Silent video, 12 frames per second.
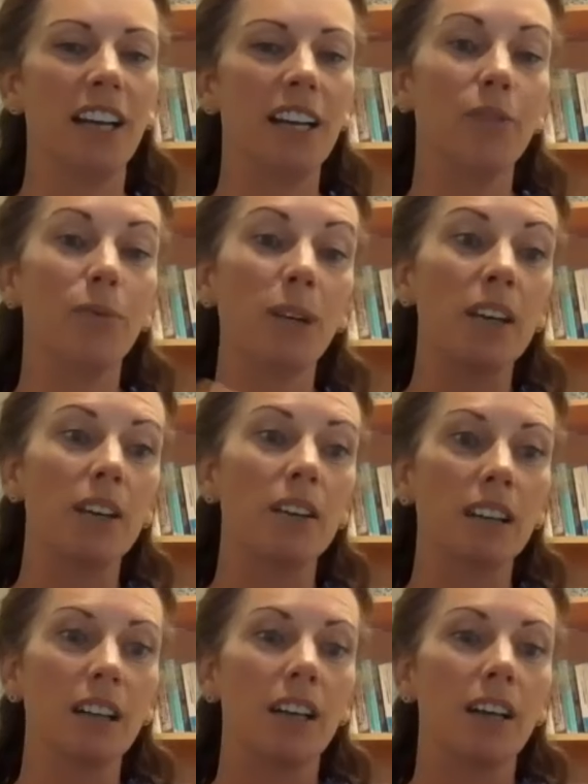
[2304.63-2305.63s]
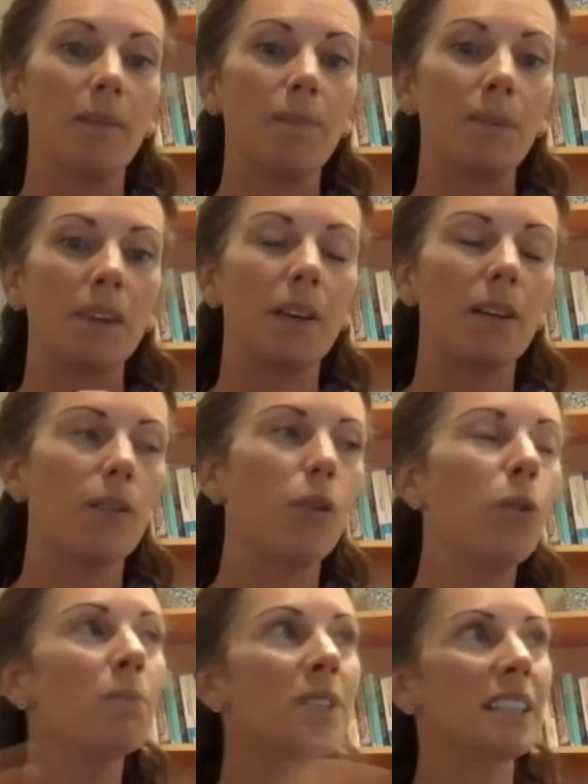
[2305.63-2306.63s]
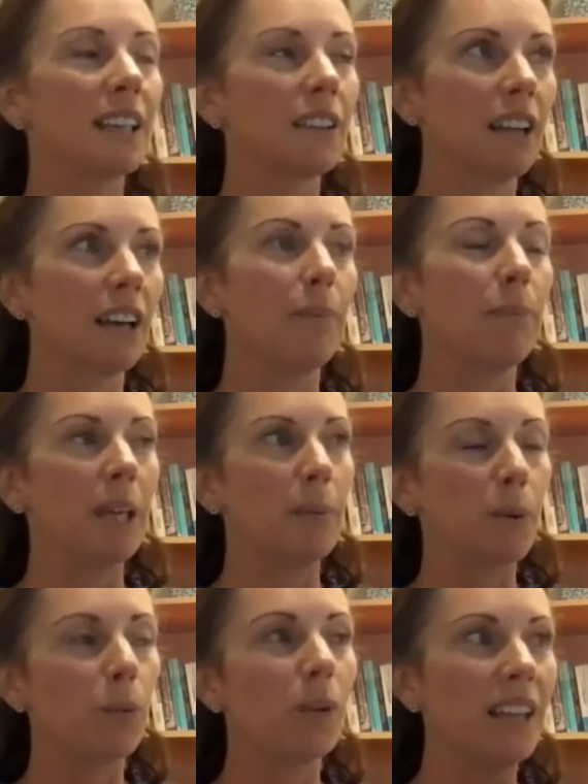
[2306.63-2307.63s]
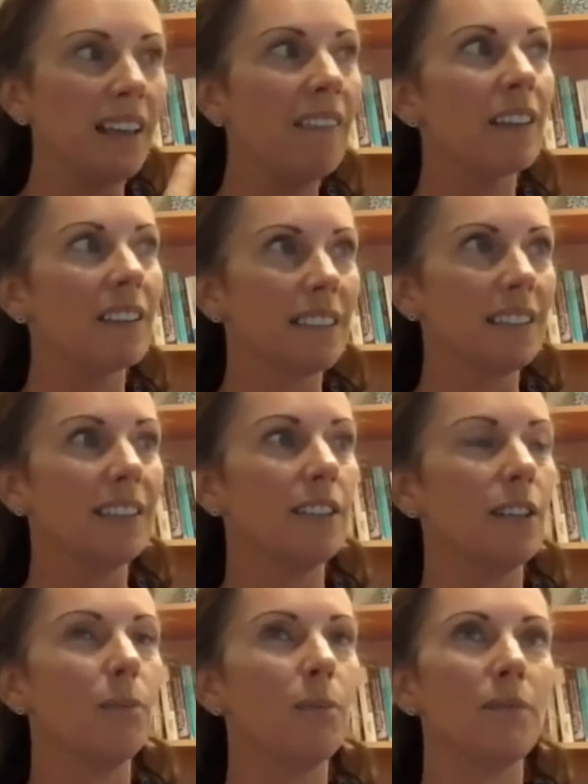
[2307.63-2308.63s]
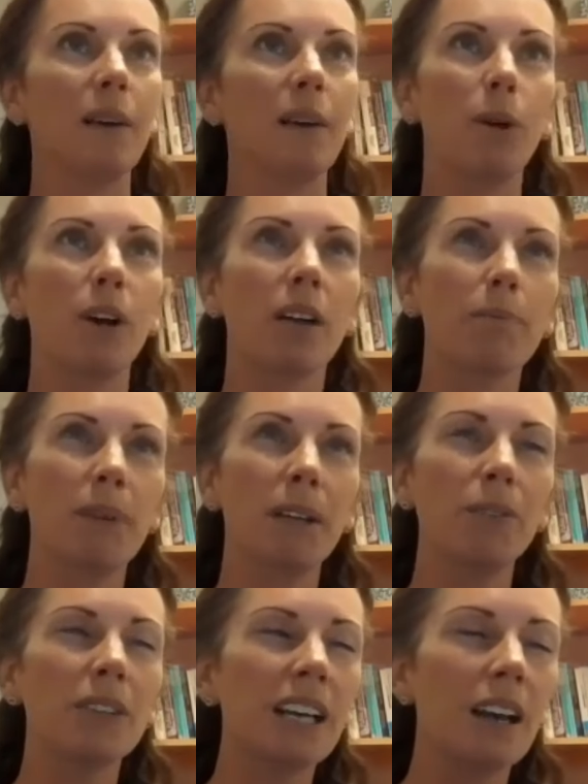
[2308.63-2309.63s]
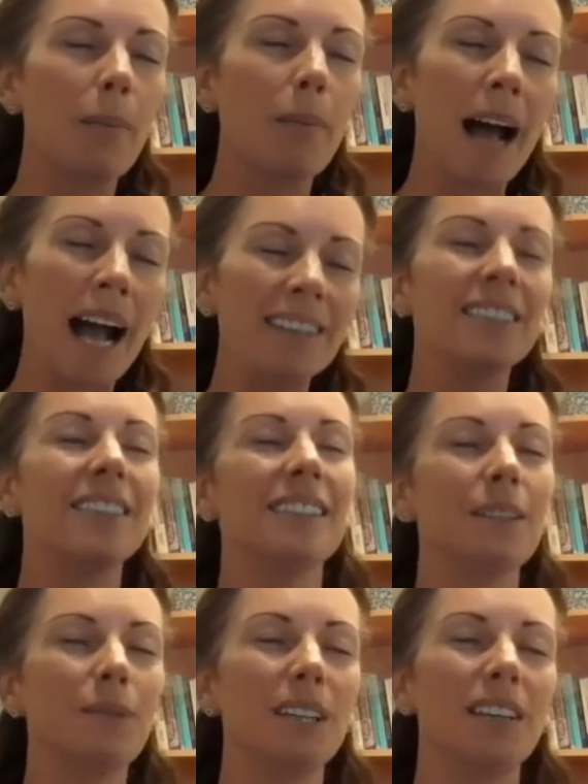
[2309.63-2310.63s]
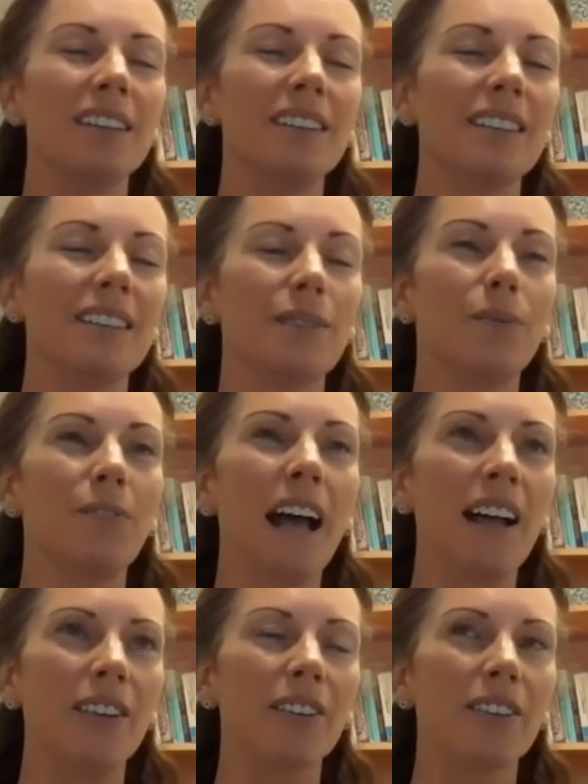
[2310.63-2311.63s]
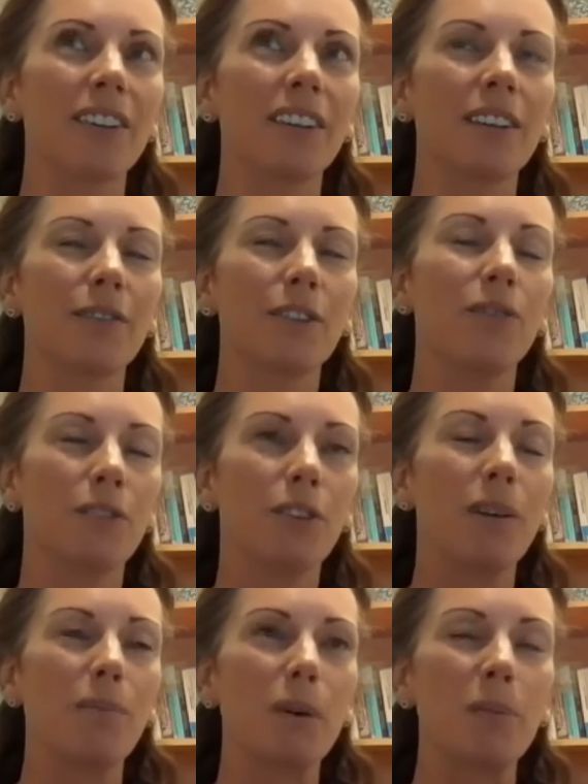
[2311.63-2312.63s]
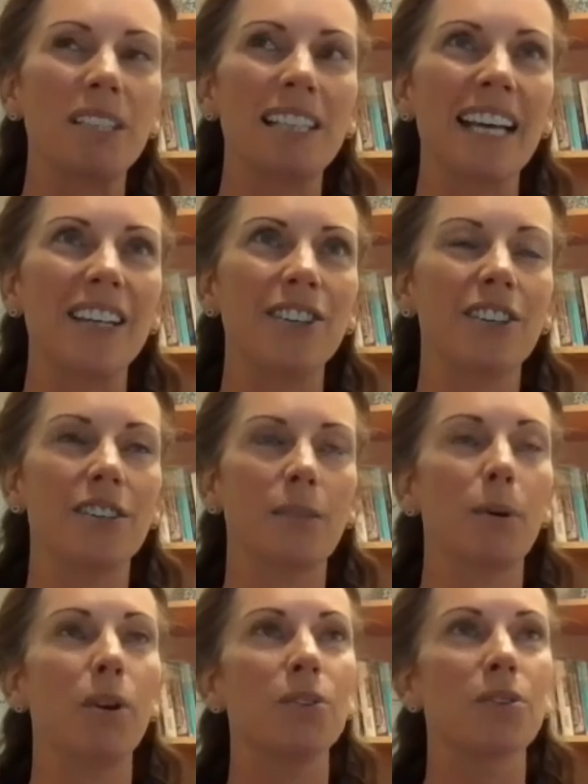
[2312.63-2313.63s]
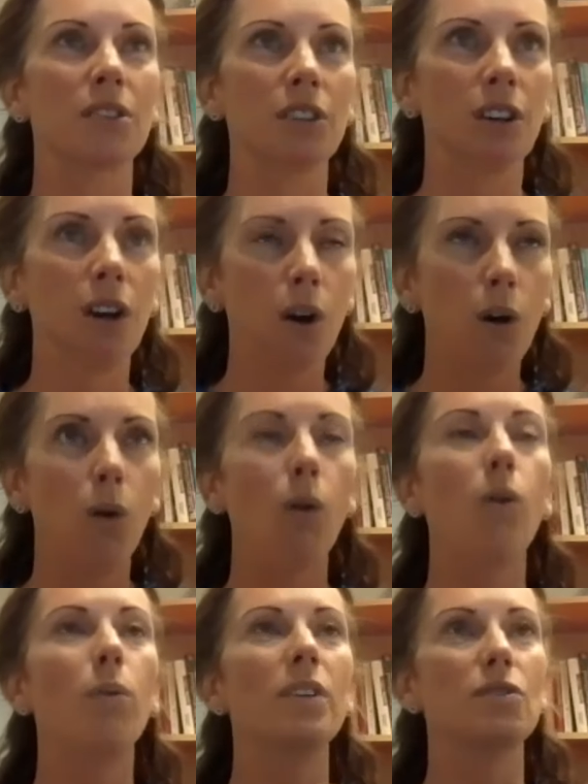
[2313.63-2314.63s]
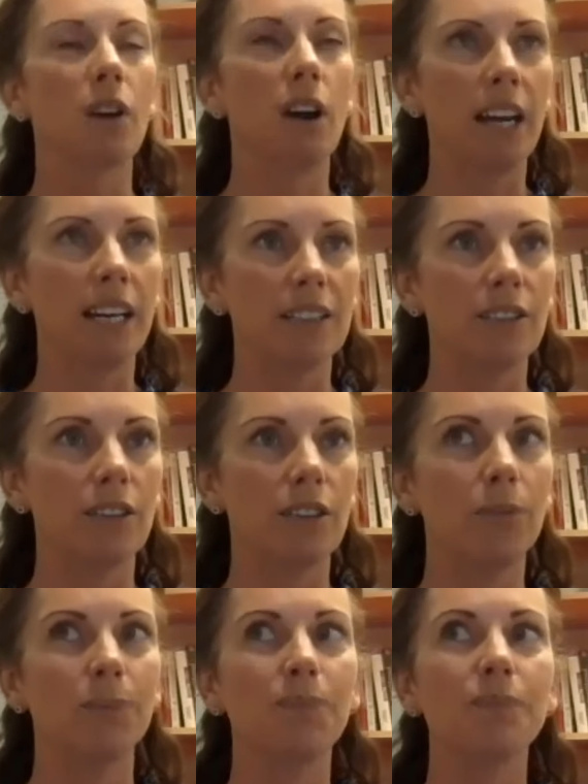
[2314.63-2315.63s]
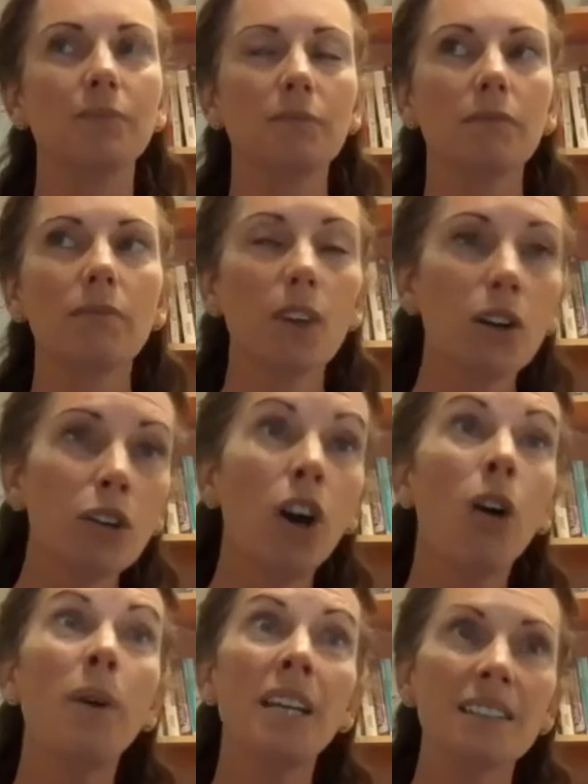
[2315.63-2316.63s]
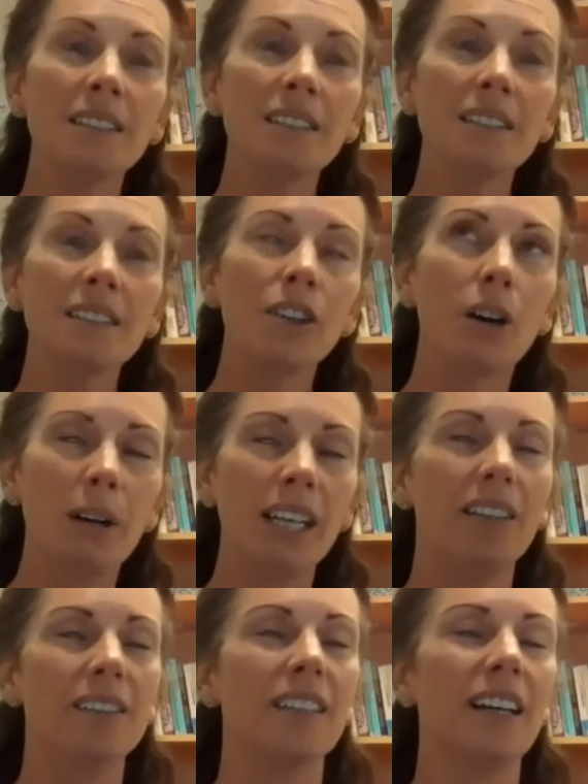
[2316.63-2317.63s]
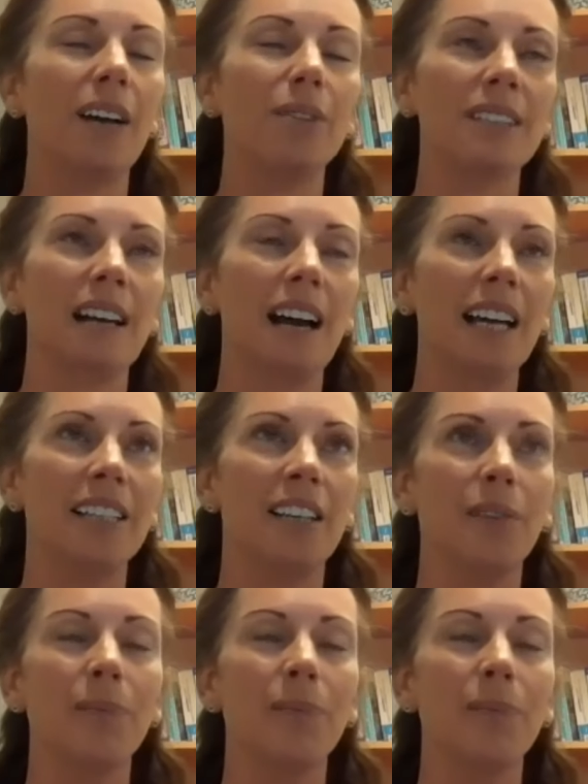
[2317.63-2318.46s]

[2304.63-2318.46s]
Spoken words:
And if we can upskill the people within the system, then we're building capacity within the system for health, for implementation, as opposed to always trying to go in as an outsider.